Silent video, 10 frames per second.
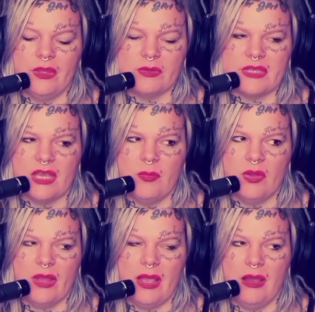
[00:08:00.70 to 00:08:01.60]
they were saying
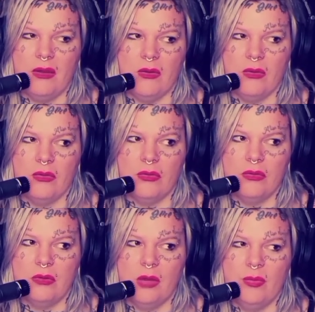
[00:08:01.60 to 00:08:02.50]
about how
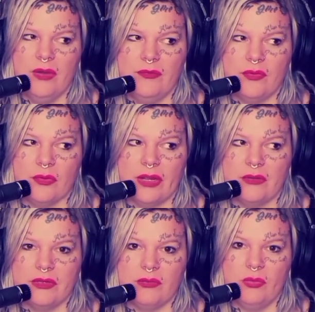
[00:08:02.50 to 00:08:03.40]
above
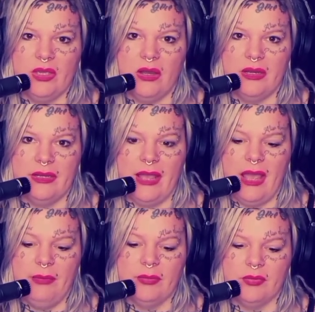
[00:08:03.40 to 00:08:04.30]
ground it will be
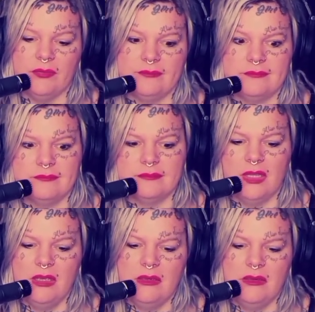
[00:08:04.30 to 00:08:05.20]
uninhabitable.
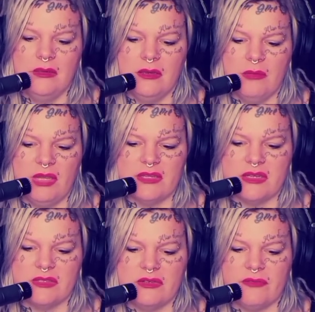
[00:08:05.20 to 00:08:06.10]
I mean, it's
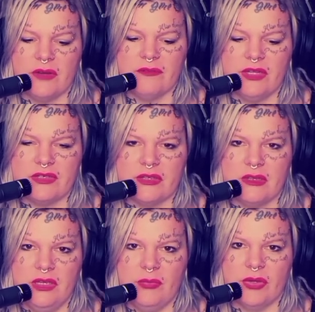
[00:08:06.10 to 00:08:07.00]
not too far-fetched to
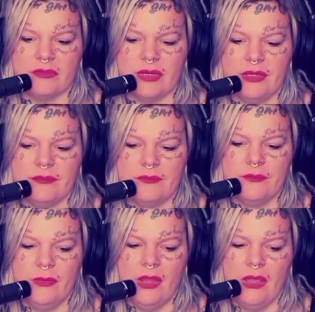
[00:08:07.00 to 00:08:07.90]
think about, right?
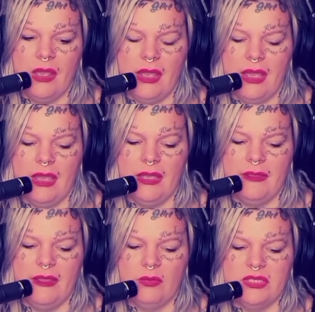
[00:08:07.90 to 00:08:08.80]

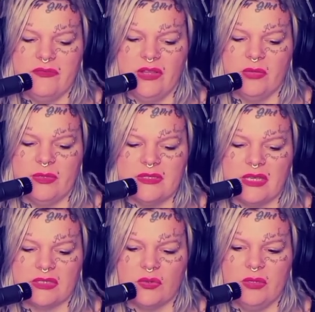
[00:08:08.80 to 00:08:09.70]
And they would develop
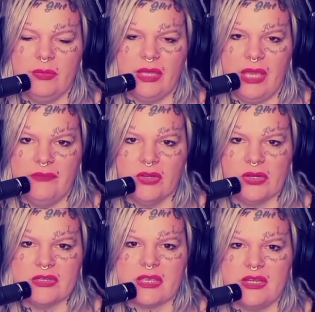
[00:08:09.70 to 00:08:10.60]
insectoid
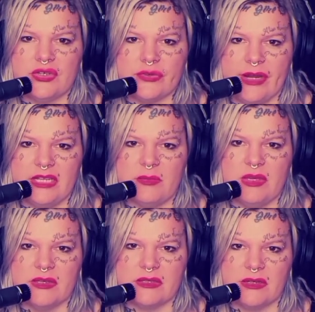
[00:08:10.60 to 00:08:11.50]
behaviors and traits
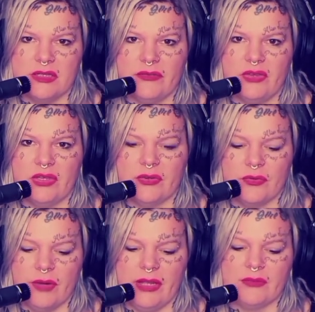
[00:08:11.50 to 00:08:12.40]
because they are living
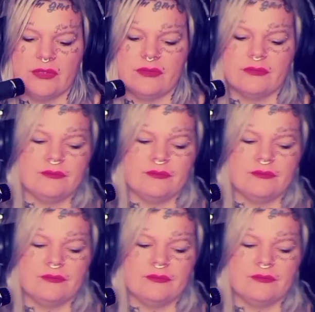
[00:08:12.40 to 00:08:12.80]
underground.